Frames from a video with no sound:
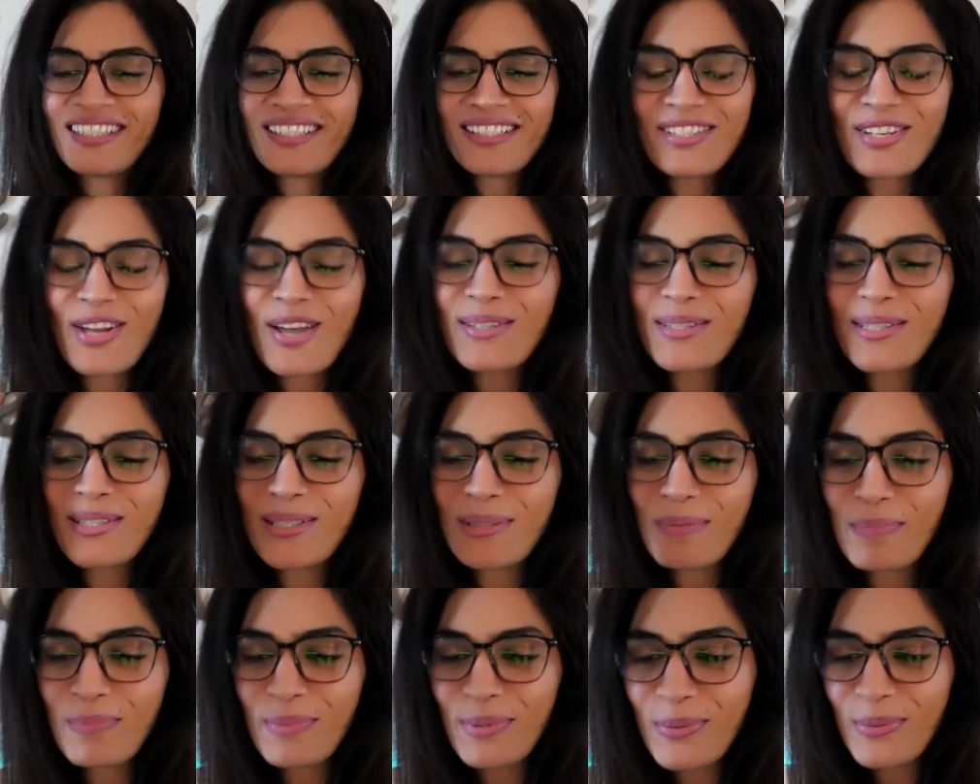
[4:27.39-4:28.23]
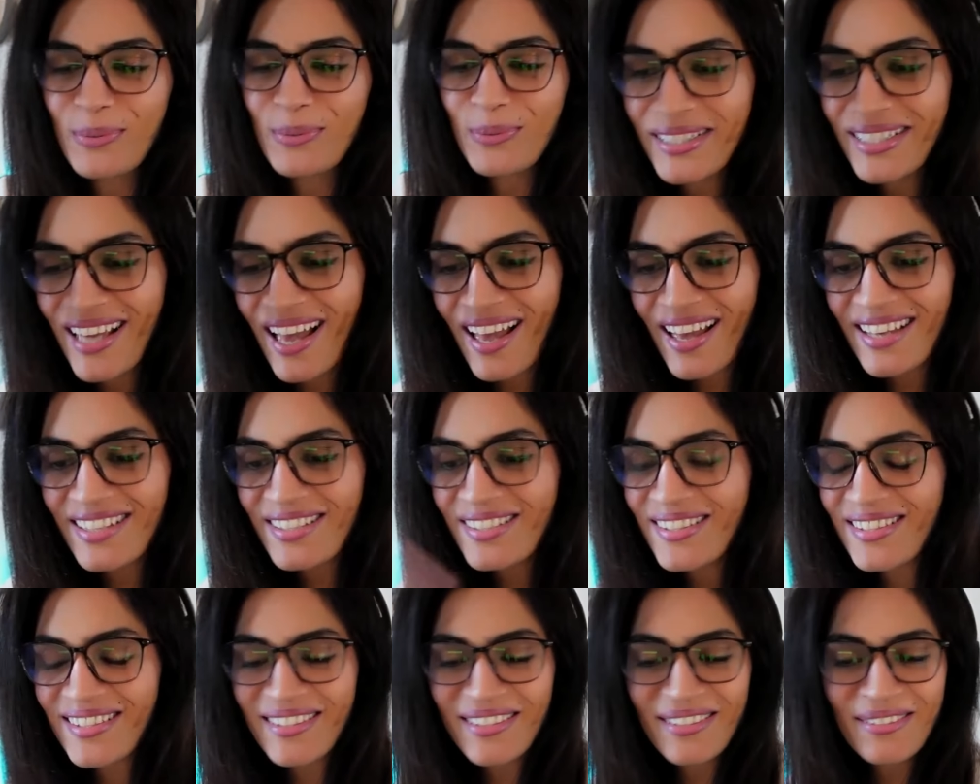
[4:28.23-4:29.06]
Just beauty. I
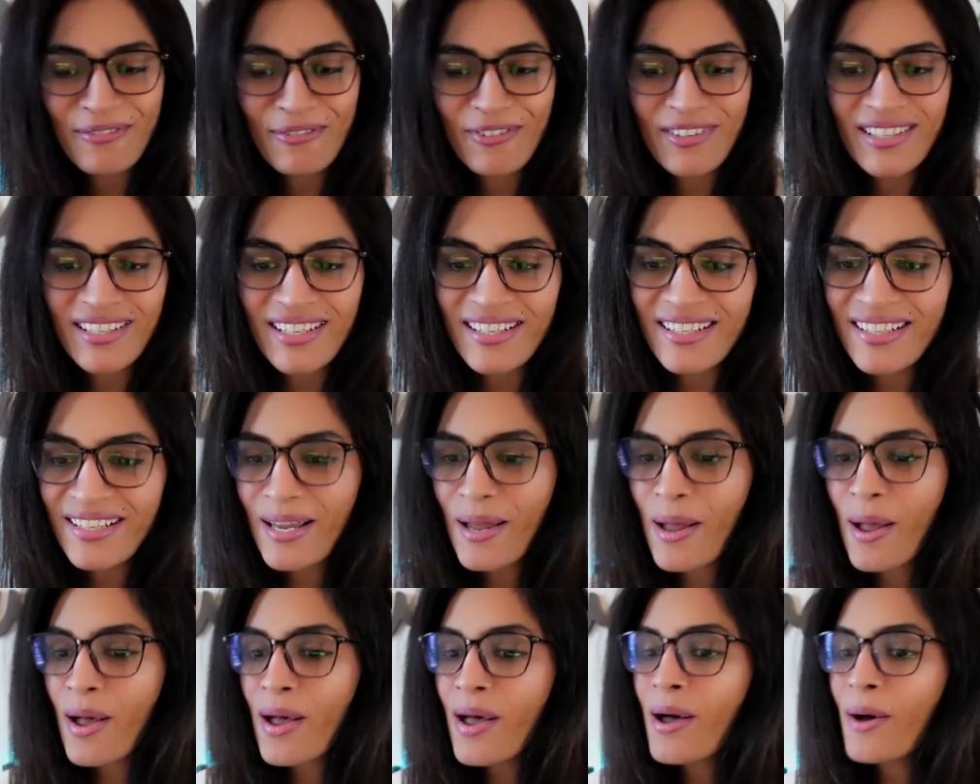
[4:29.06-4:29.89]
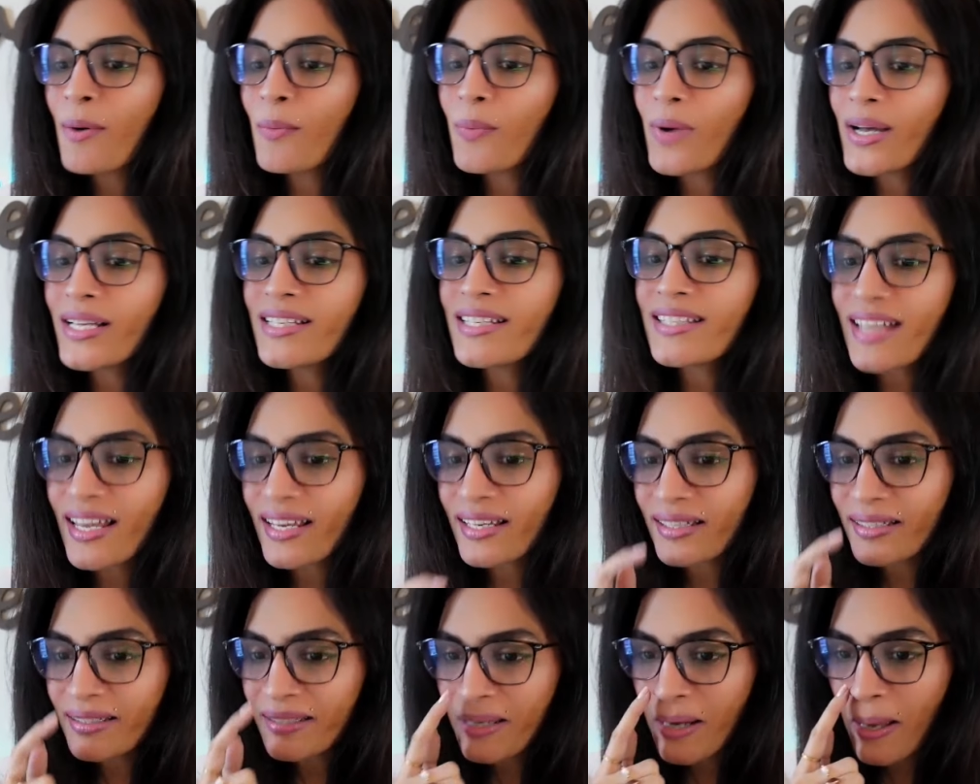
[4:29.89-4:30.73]
just freak. One
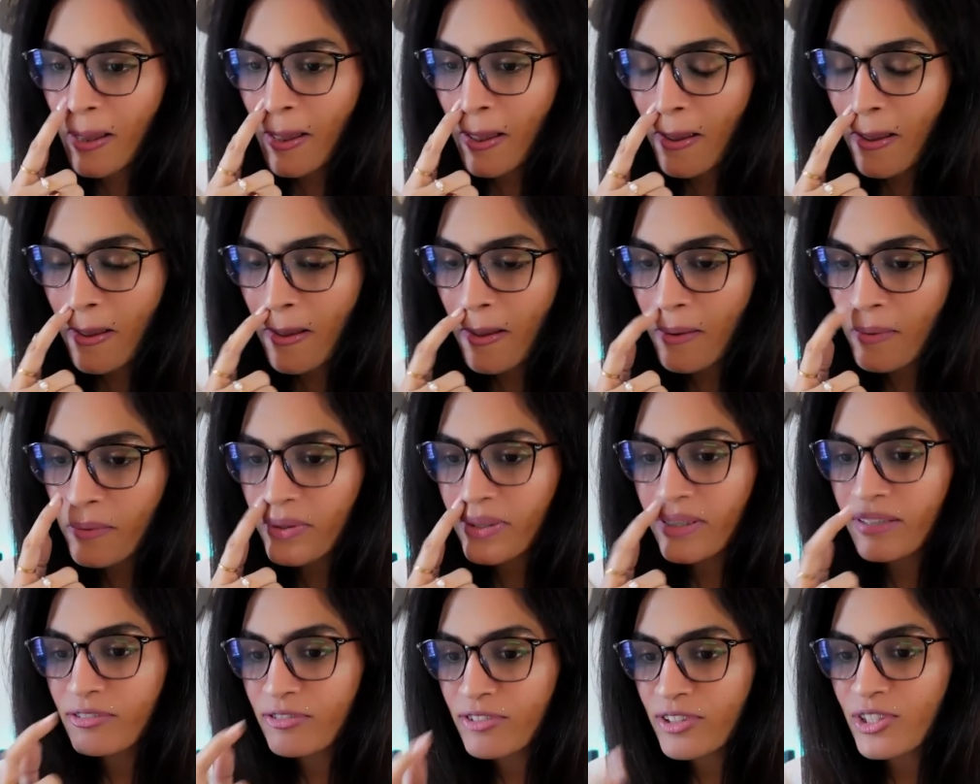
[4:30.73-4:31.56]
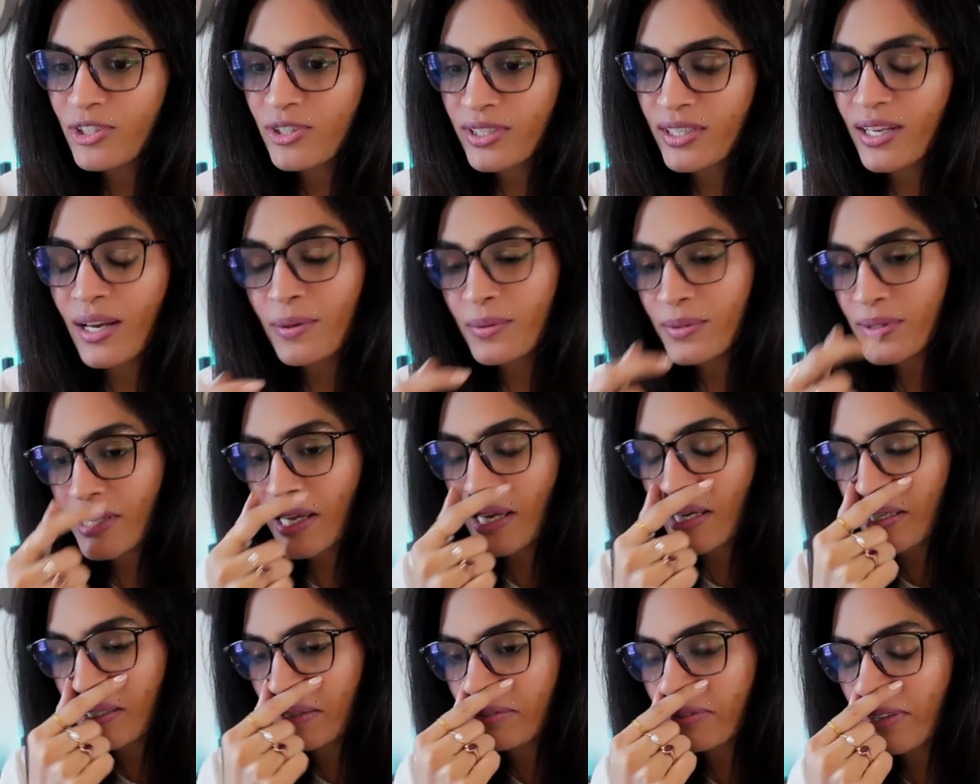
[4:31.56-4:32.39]
second. Okay, featuring
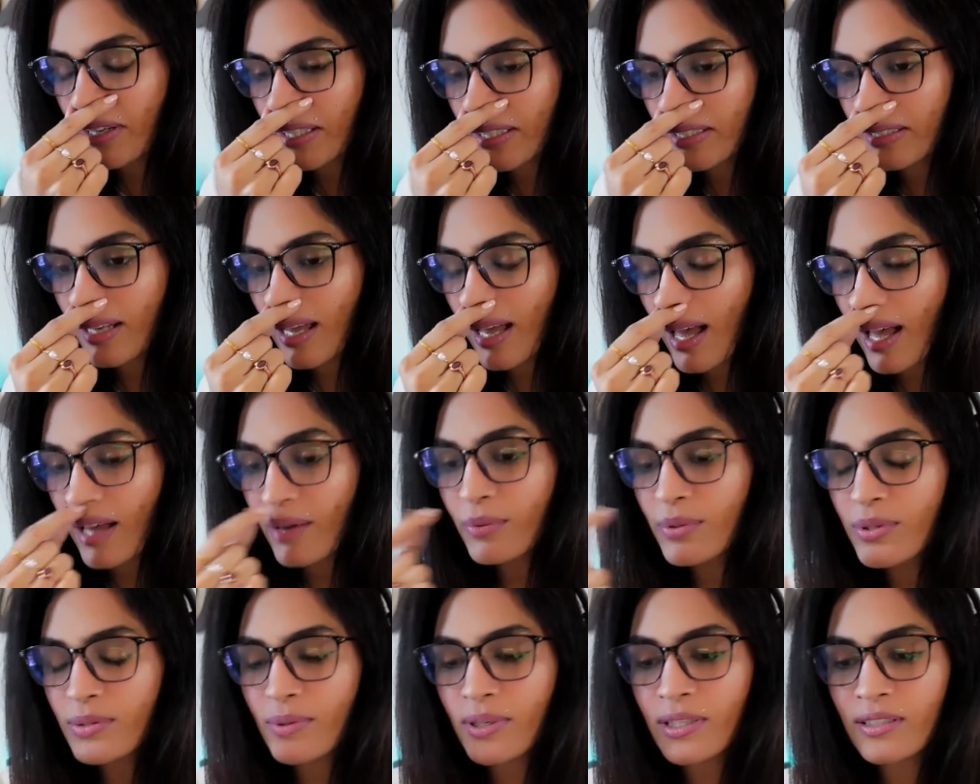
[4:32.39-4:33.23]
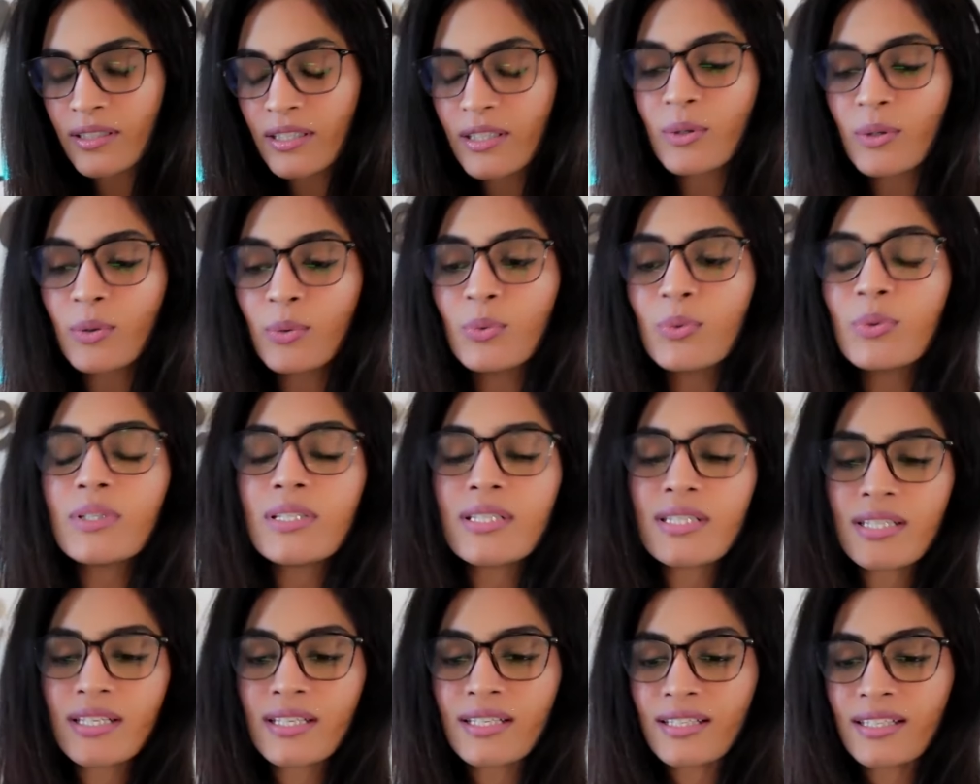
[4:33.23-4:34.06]
Outsky. Fine. I was wondering who is
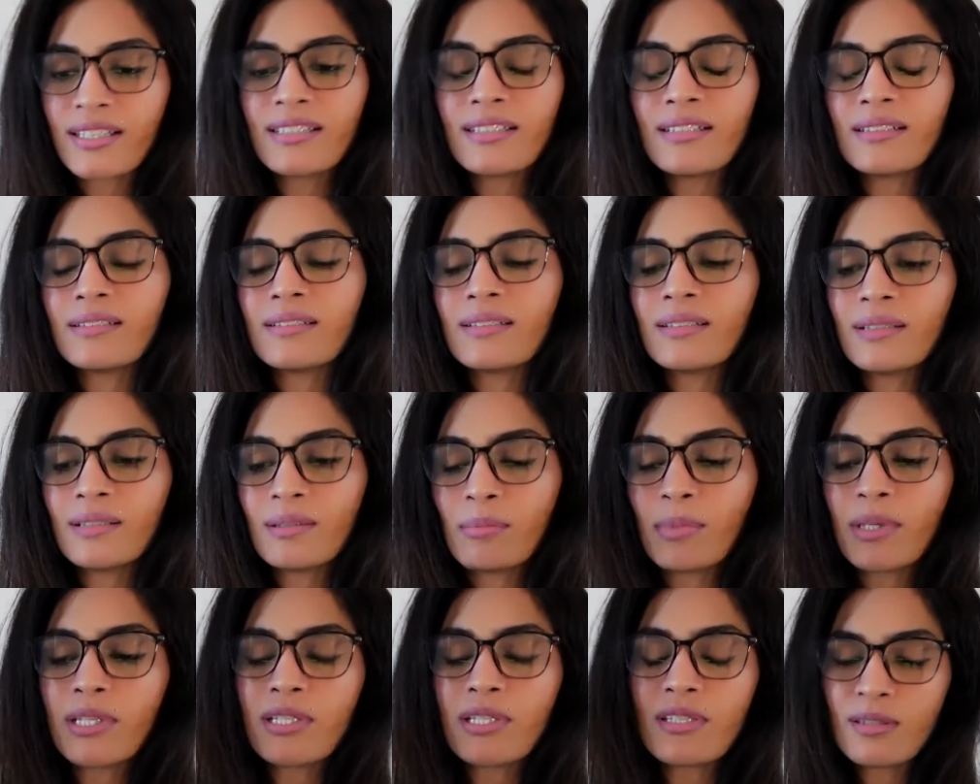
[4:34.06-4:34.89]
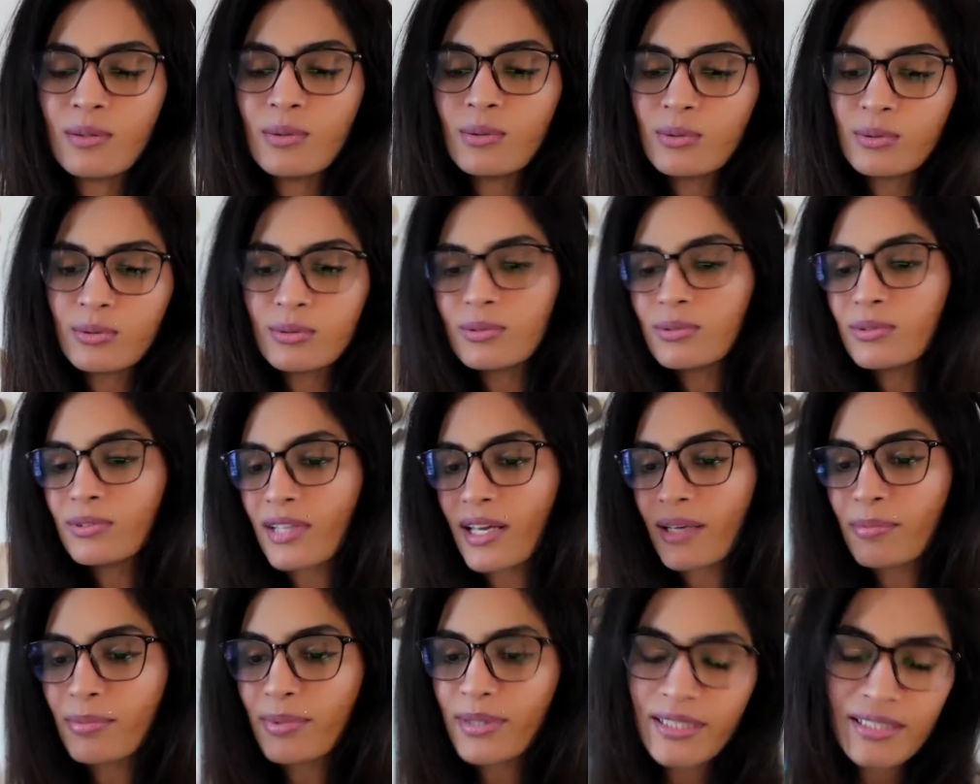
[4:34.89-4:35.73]
singing the Bastu,
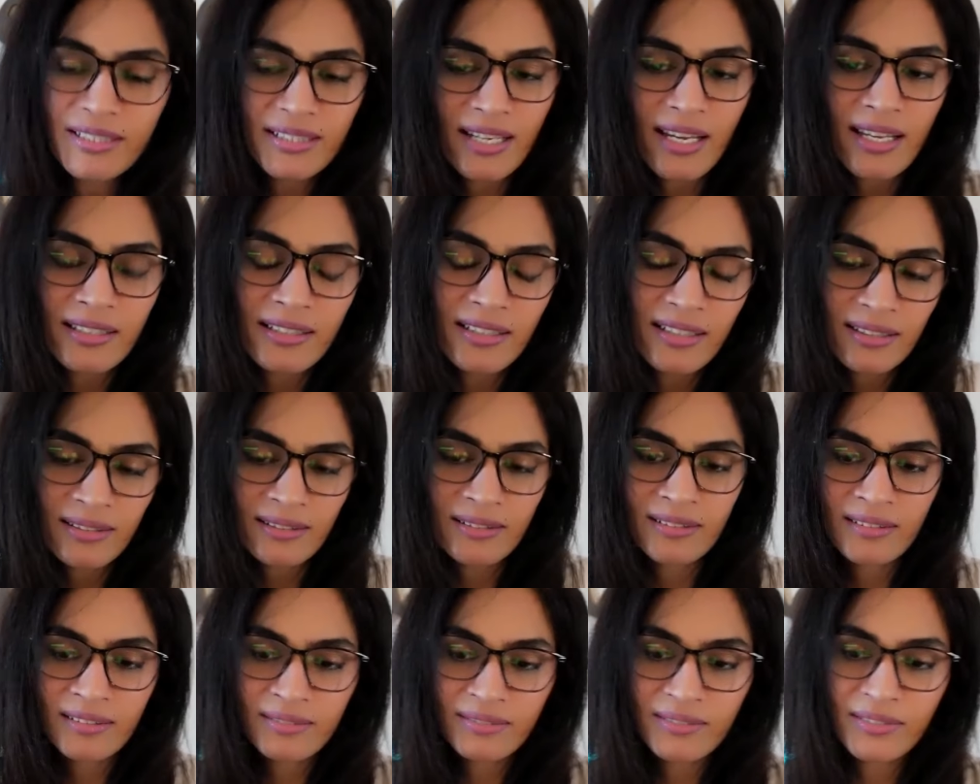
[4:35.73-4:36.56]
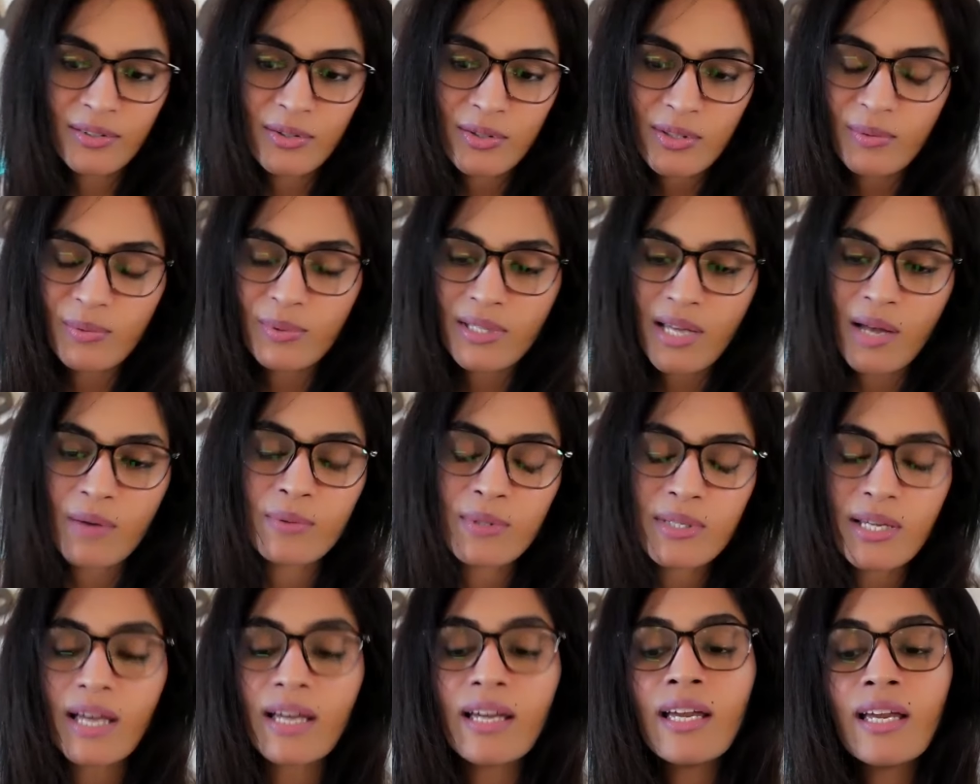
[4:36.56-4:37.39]
that bit. And then, of course, it was
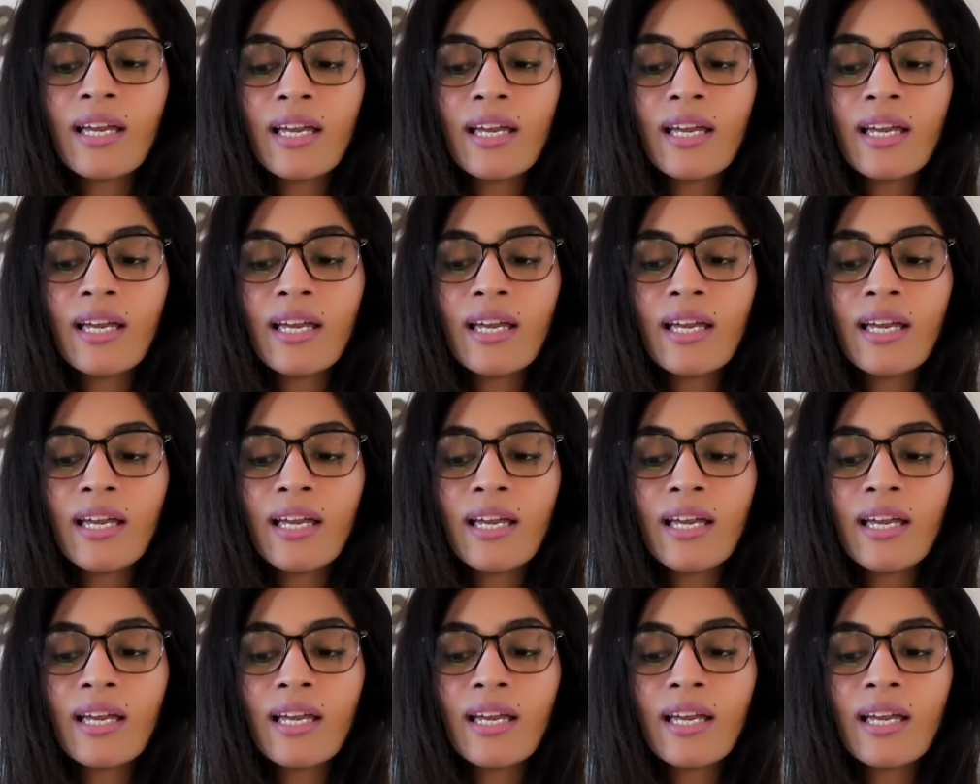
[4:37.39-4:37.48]
Outsky.